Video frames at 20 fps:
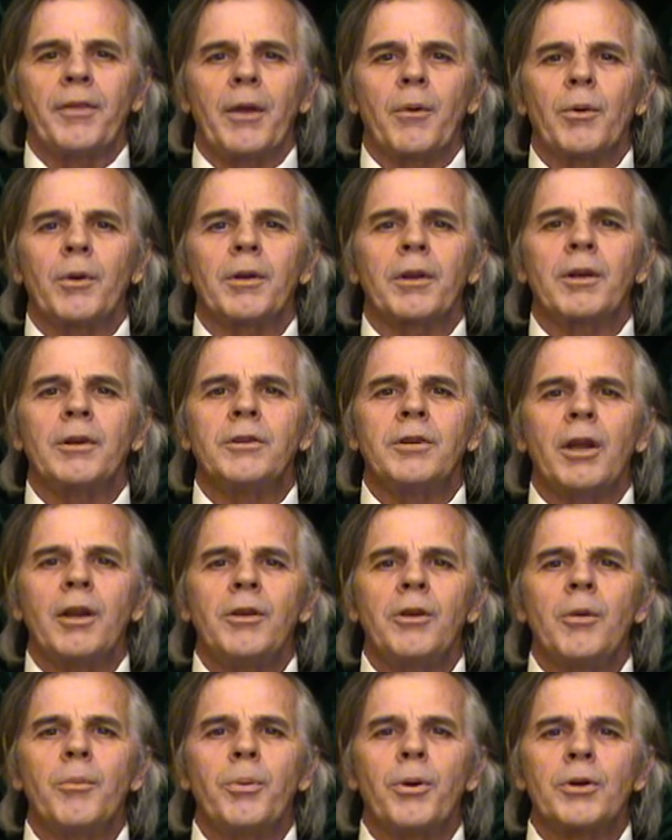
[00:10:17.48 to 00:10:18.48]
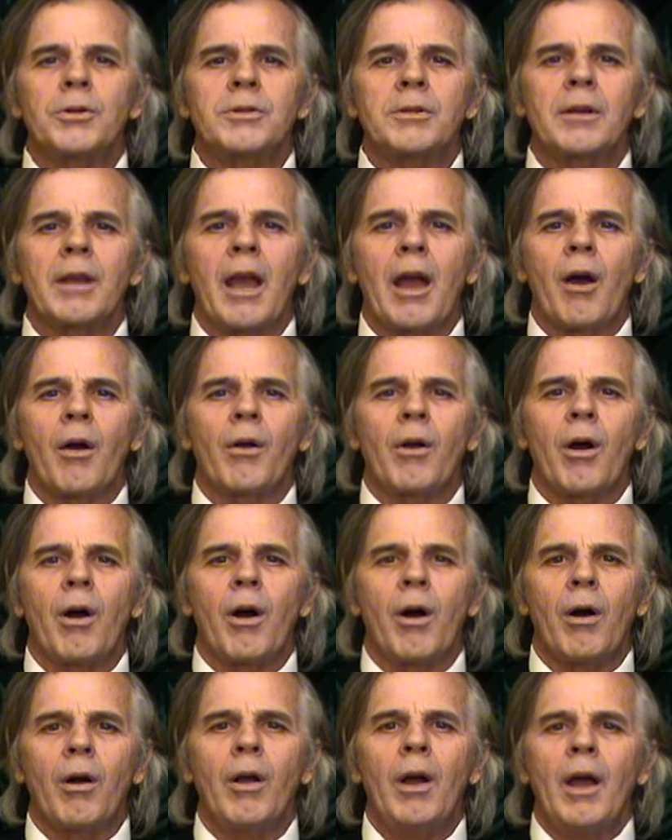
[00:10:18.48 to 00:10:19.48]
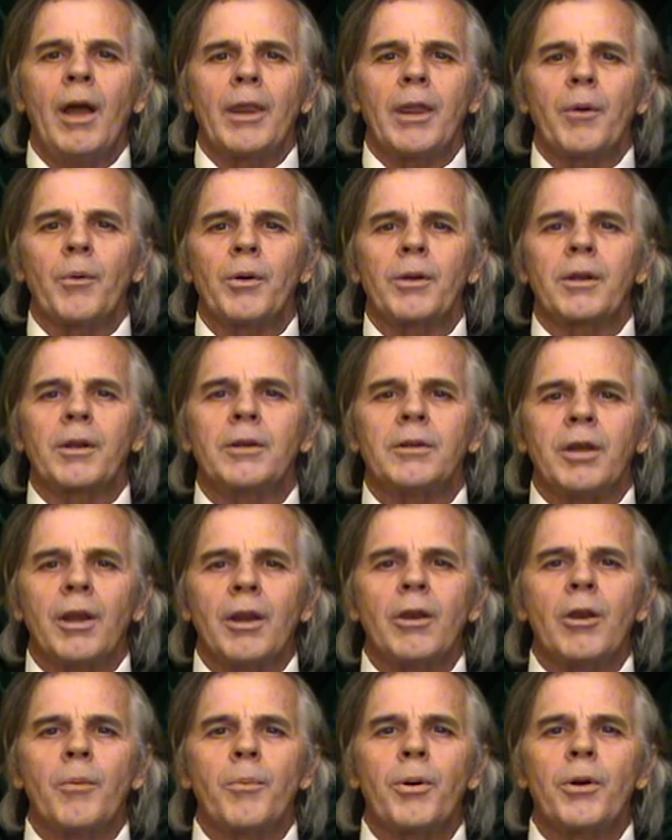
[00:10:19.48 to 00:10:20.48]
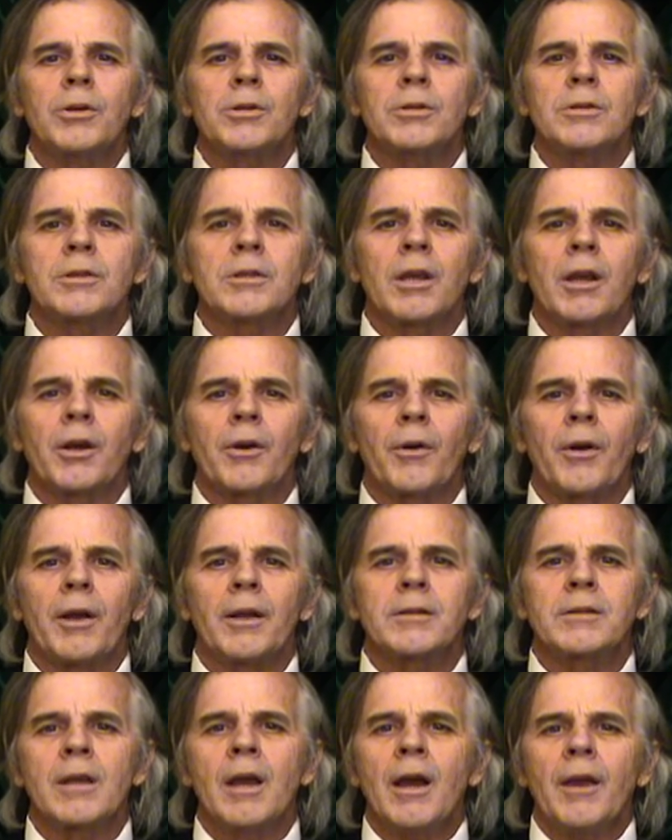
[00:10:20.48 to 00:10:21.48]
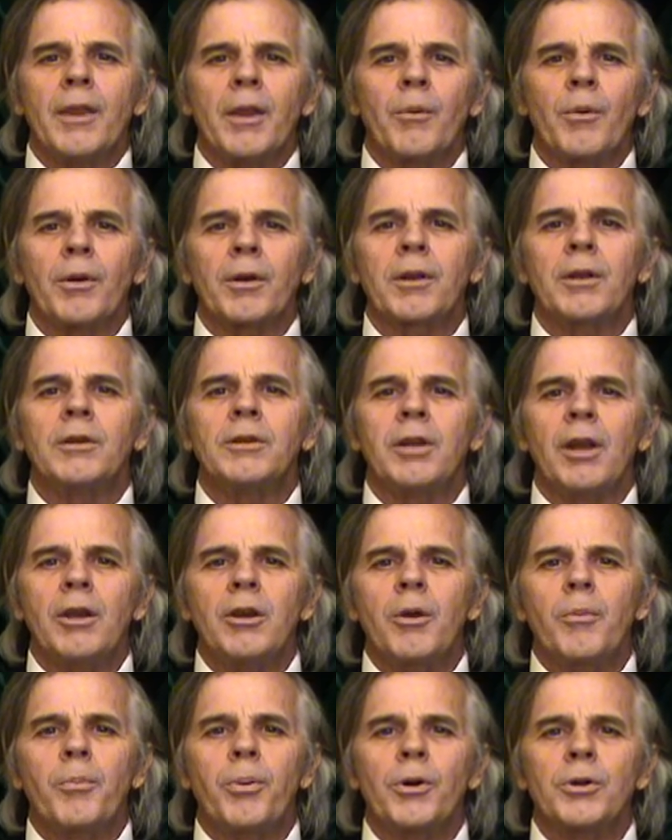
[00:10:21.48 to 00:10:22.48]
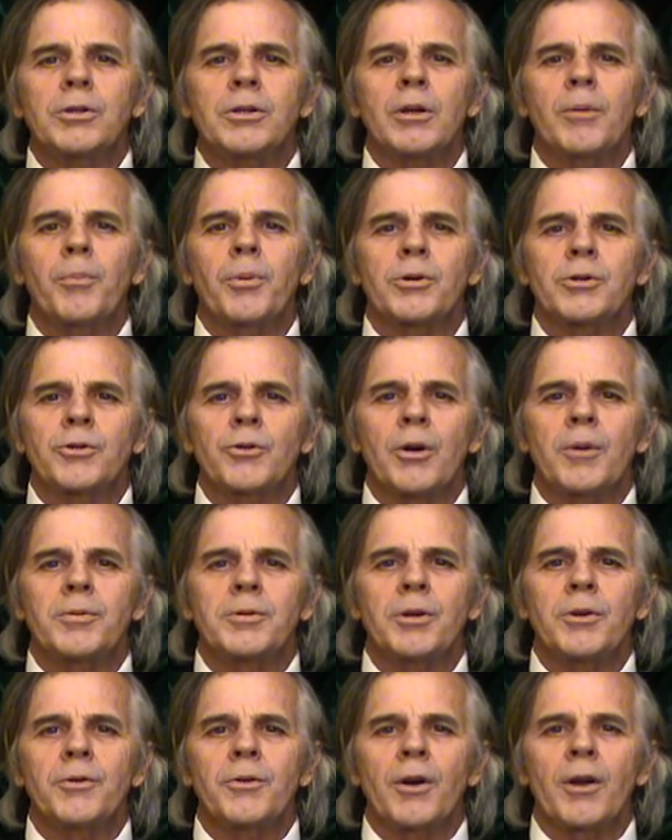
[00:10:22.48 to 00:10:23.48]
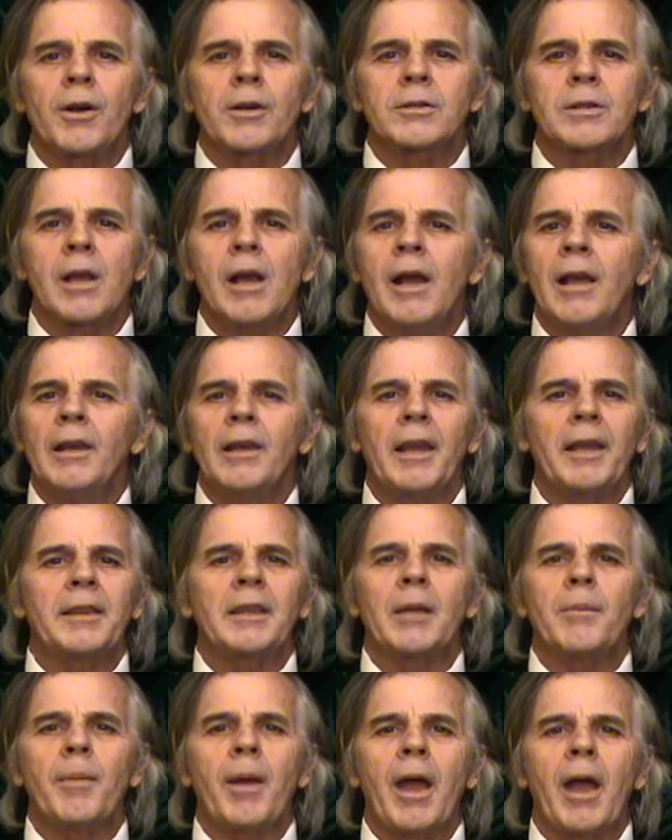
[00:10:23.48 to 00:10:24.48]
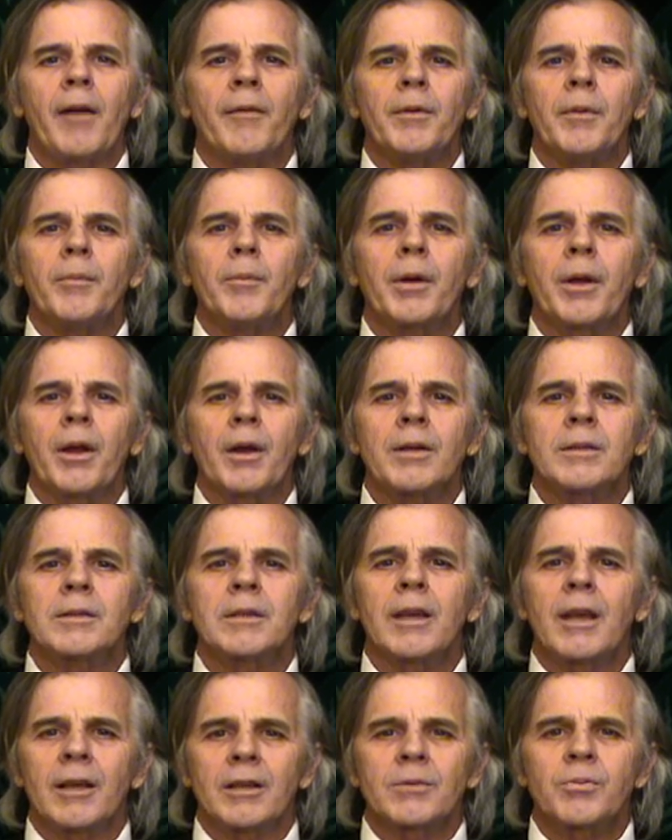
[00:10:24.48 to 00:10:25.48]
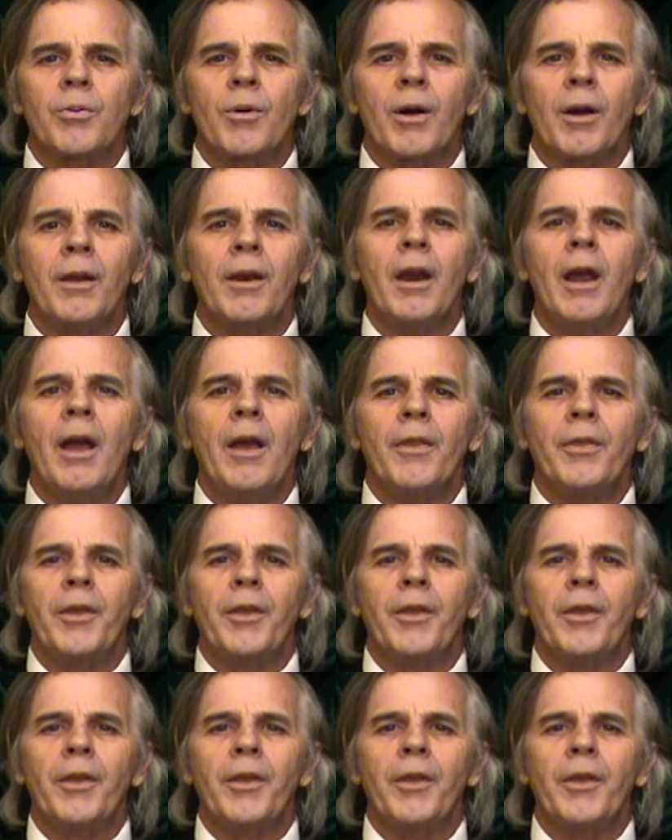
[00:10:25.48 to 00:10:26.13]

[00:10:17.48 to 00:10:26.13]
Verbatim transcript: if they want to continue pushing alcohol, they want to continue pushing cigarettes, they want to continue pushing prescription drugs, let them have it. Because guess what?